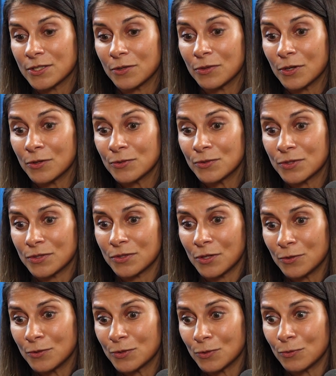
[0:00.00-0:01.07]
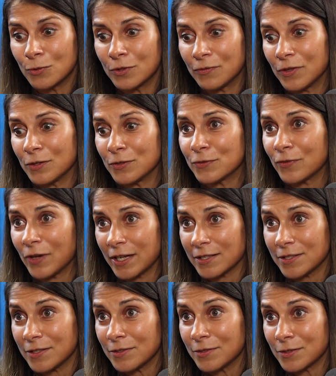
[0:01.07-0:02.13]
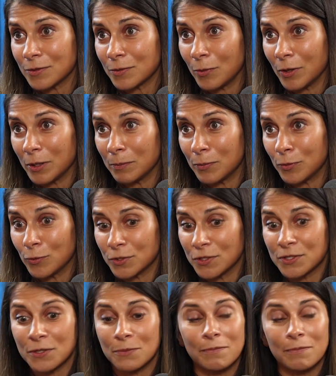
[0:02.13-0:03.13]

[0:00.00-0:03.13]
So all of those factors are quite important.